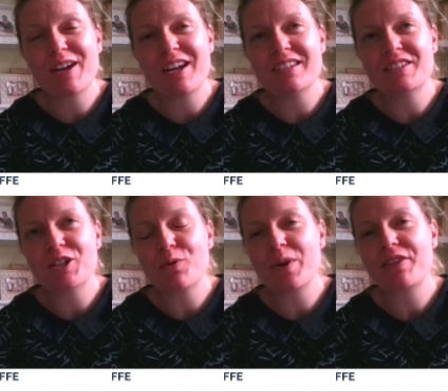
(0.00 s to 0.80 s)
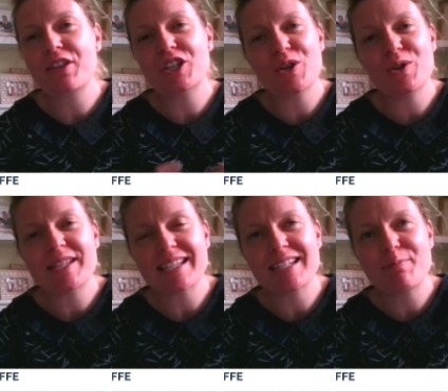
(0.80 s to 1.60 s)
You know, with the news
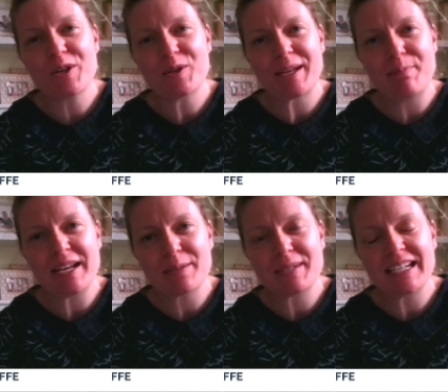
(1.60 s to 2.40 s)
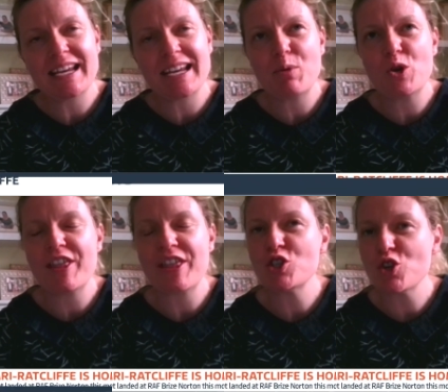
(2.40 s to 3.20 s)
yesterday morning, she's getting picked up to the airport
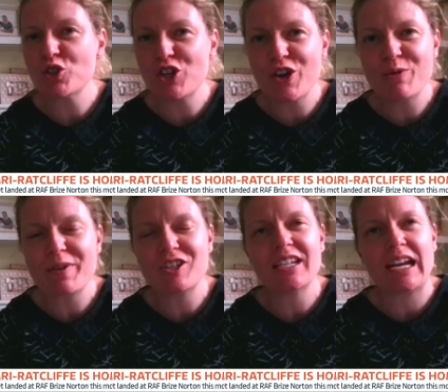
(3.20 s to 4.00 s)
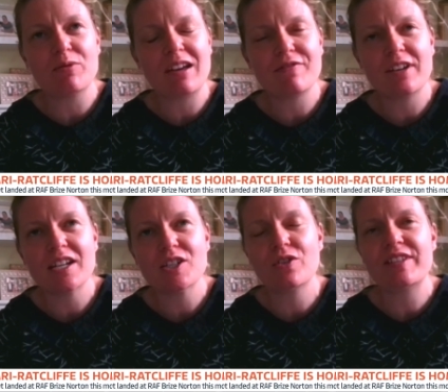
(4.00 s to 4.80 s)
and then not knowing whether she'd get on that
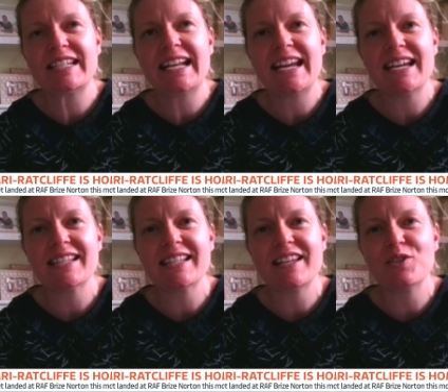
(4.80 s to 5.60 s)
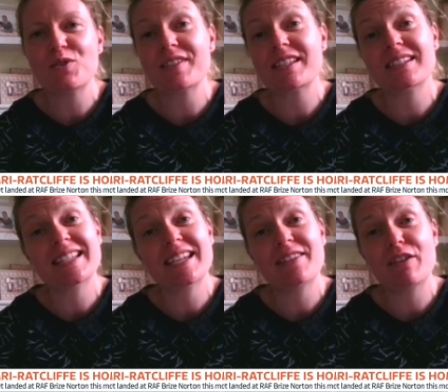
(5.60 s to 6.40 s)
flight or not, and the delays, and then all of a sudden
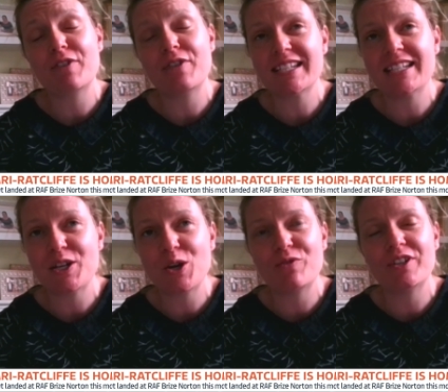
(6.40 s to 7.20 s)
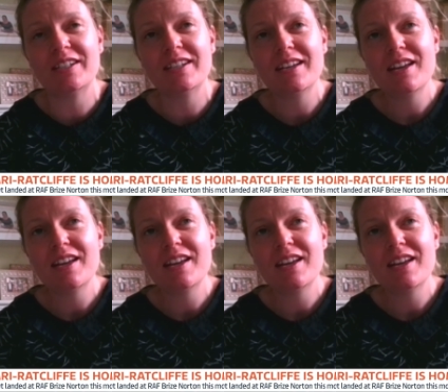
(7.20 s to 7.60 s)
seeing that flight take off and